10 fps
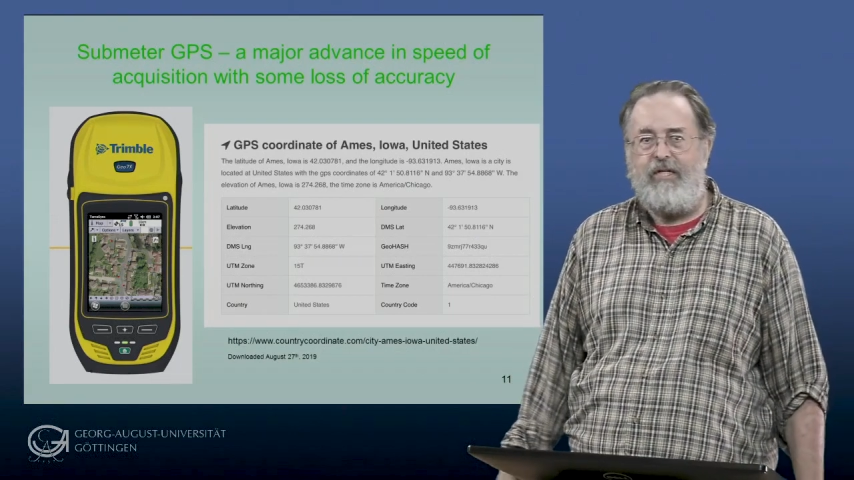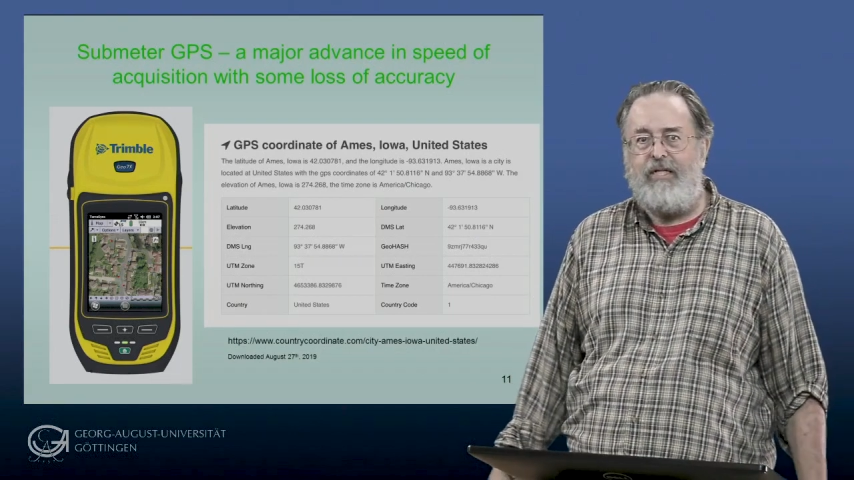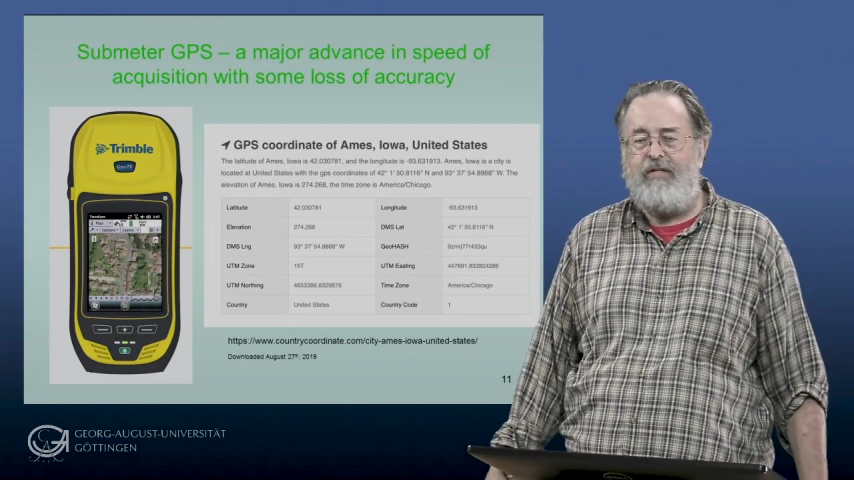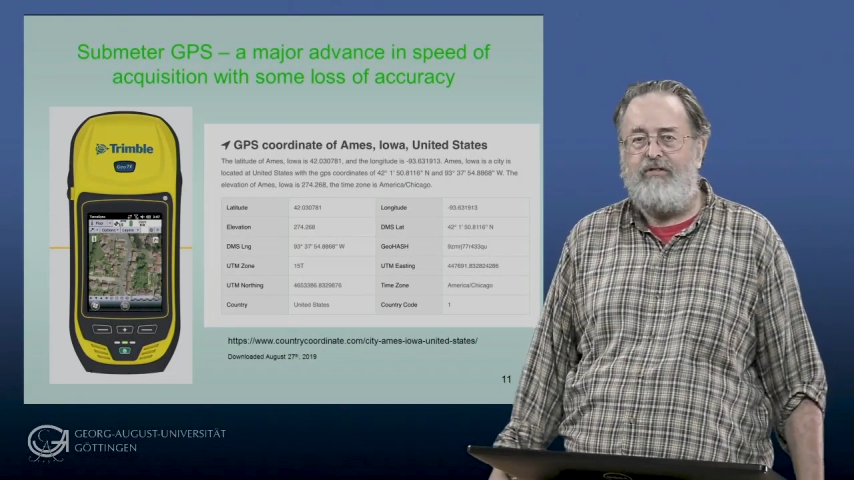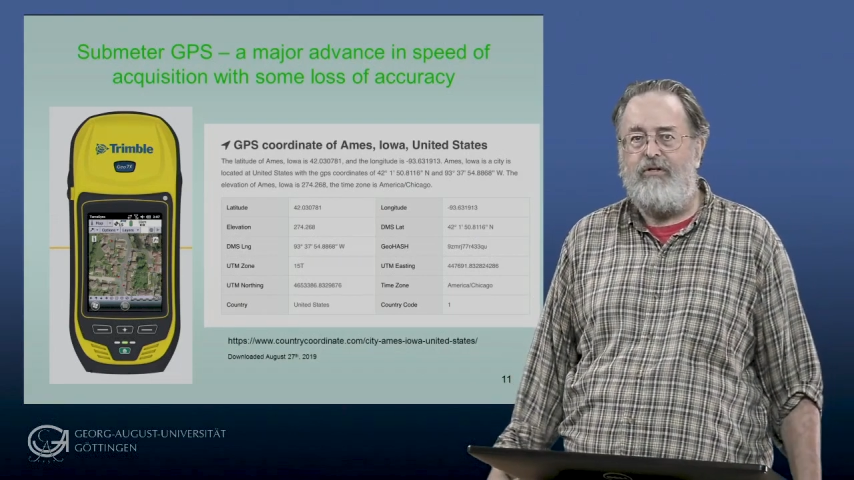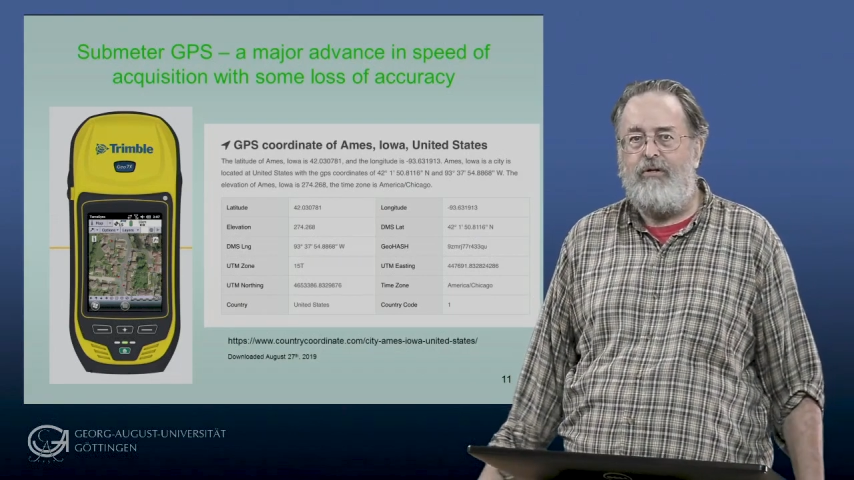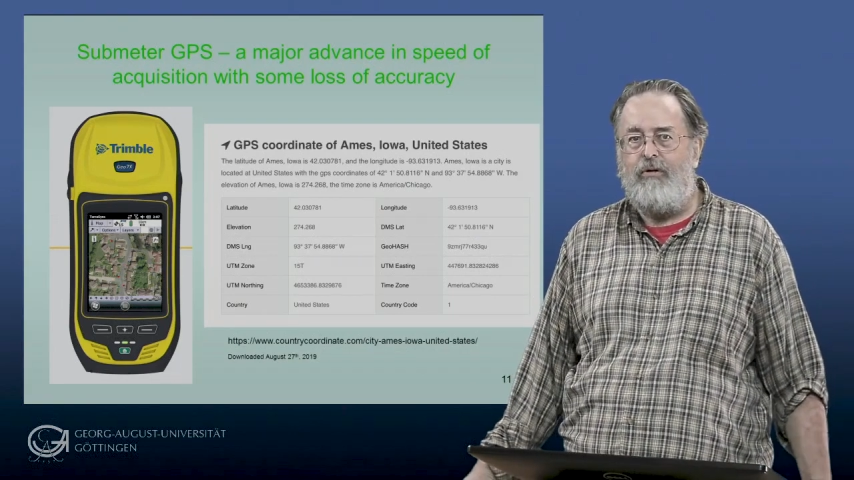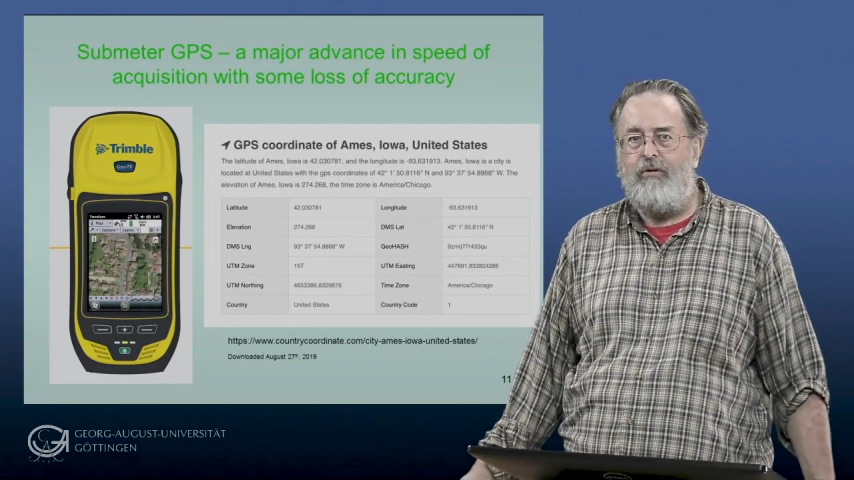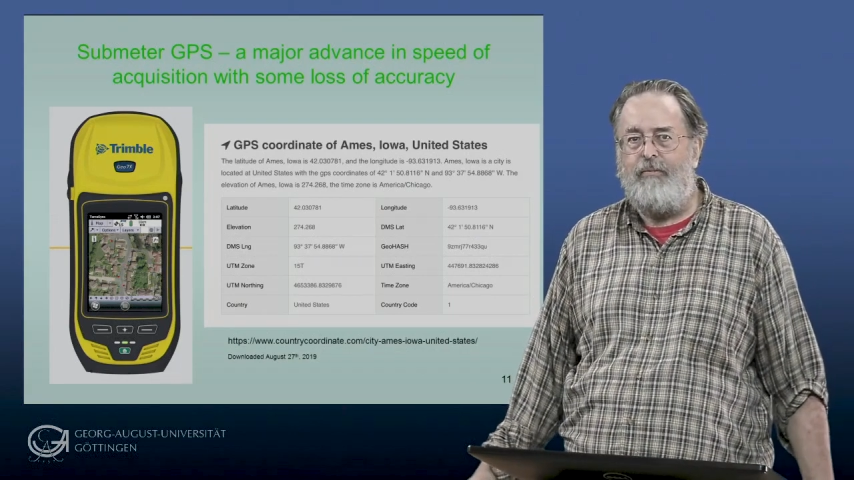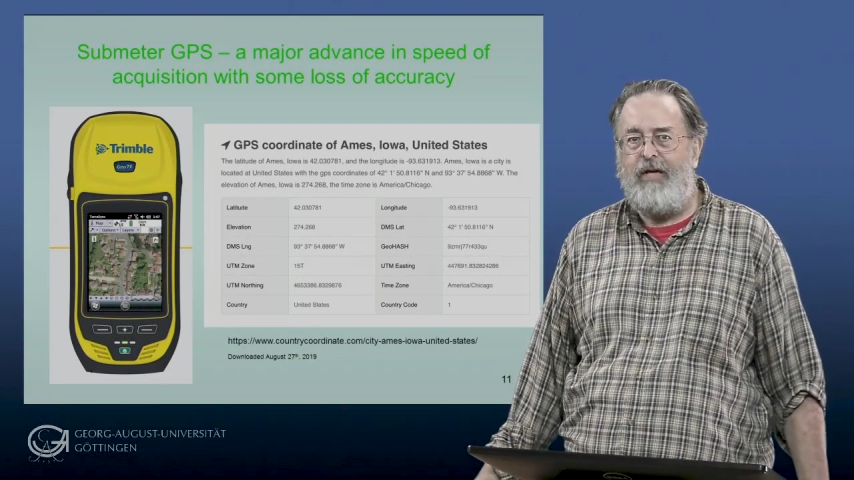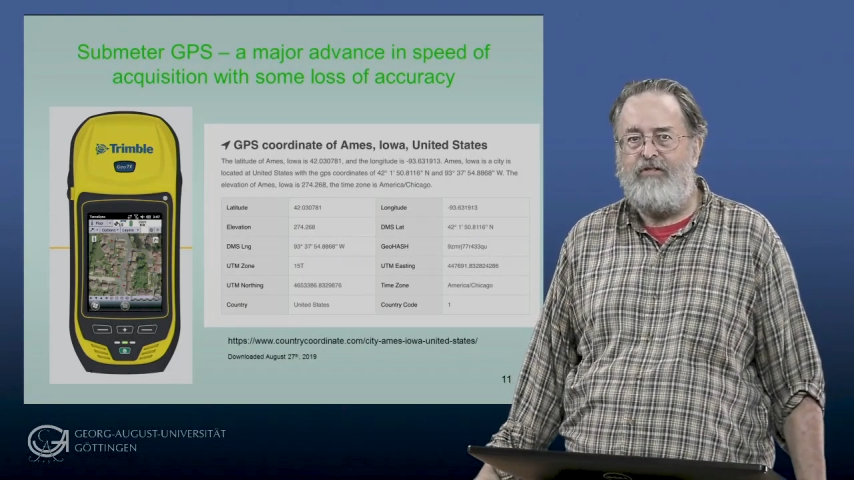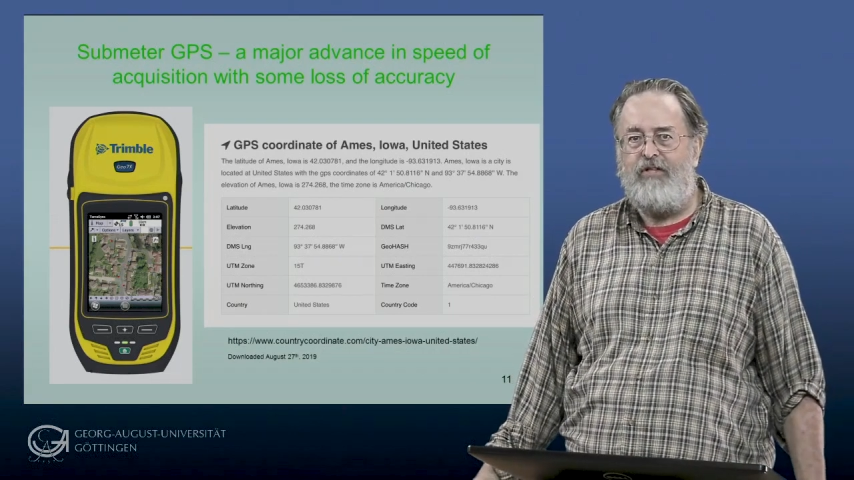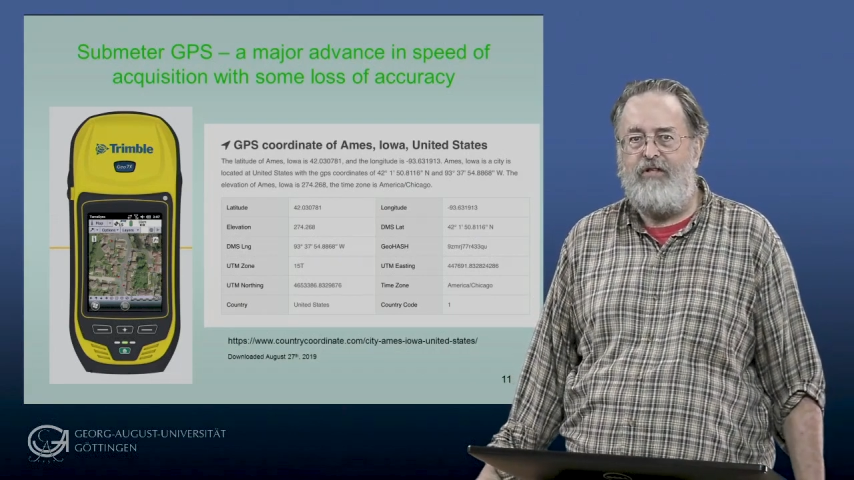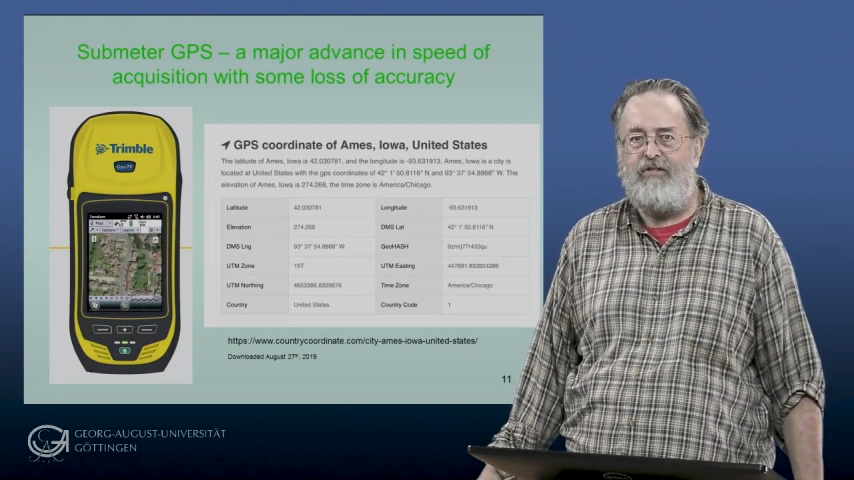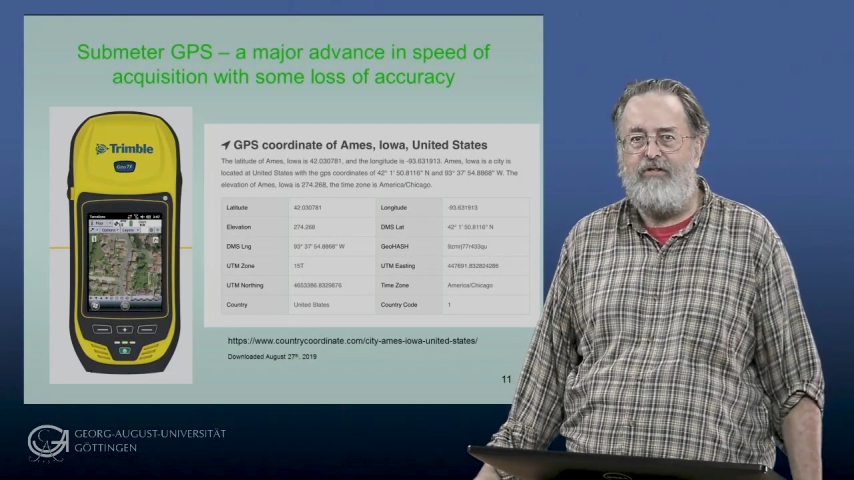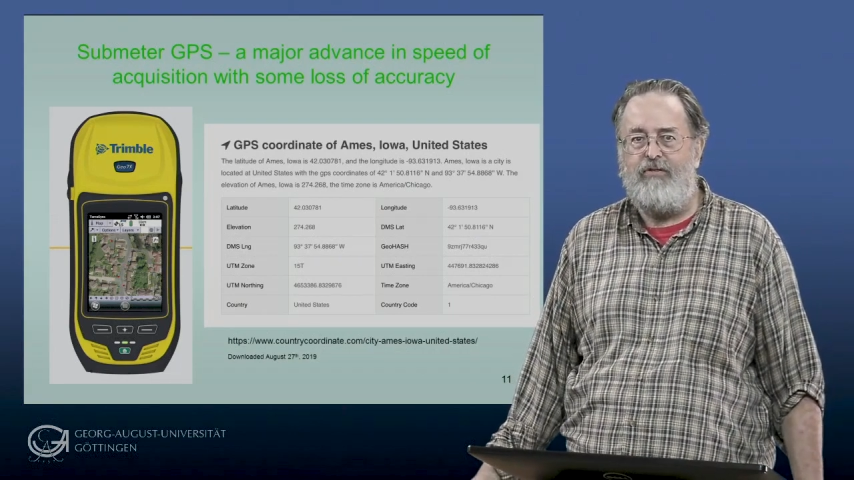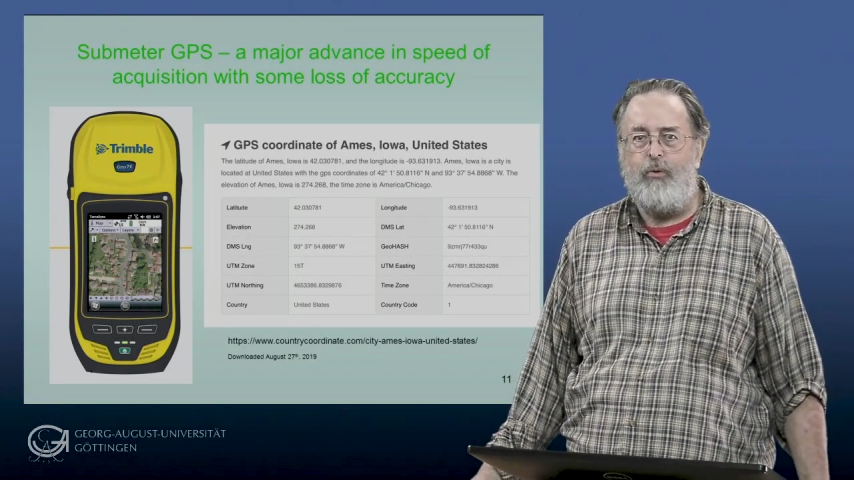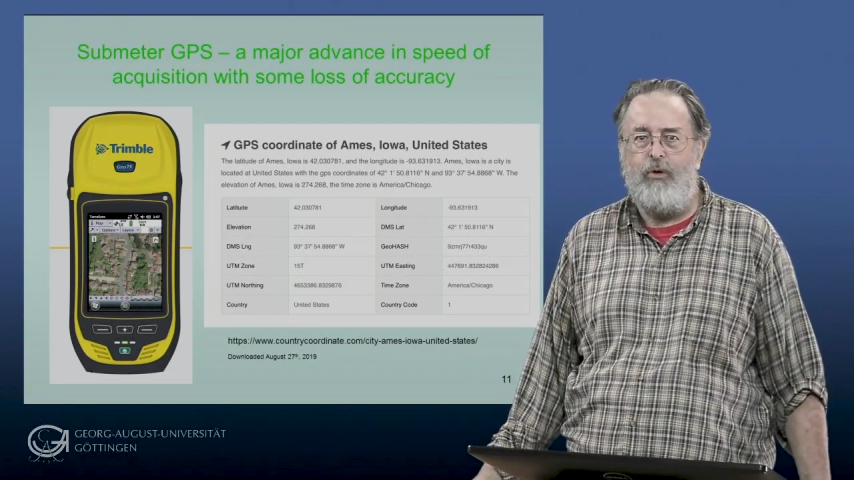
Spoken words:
and so the base stations